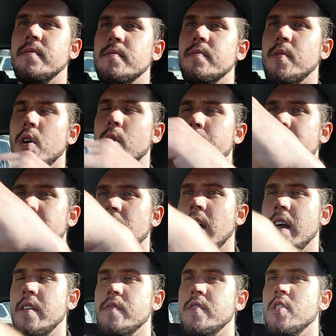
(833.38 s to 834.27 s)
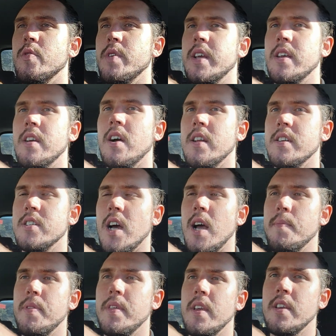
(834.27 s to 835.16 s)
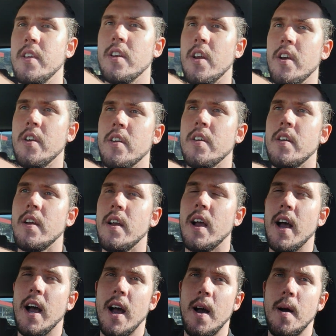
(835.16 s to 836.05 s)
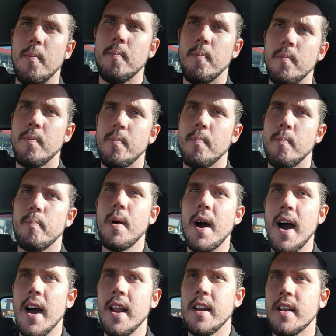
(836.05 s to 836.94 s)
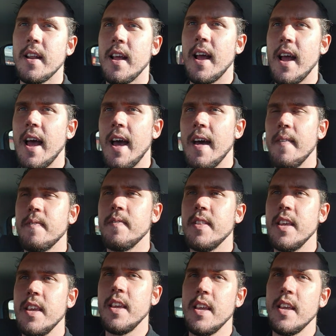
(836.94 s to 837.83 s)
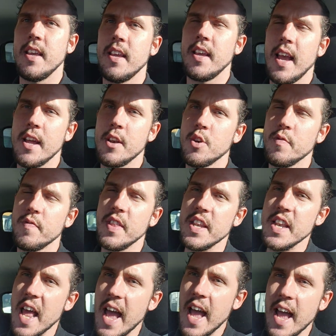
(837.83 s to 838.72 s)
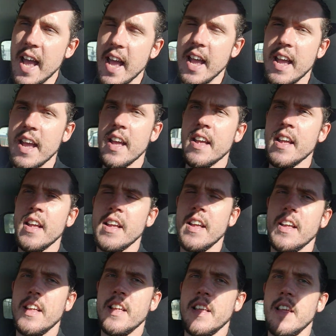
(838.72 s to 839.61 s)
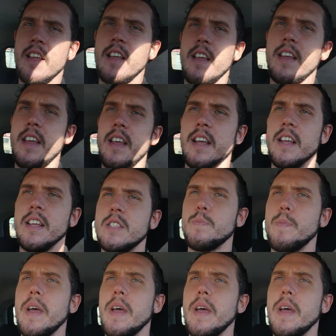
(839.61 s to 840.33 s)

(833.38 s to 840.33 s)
what am I kind of doing type thing, you know. But at the end of the day, it's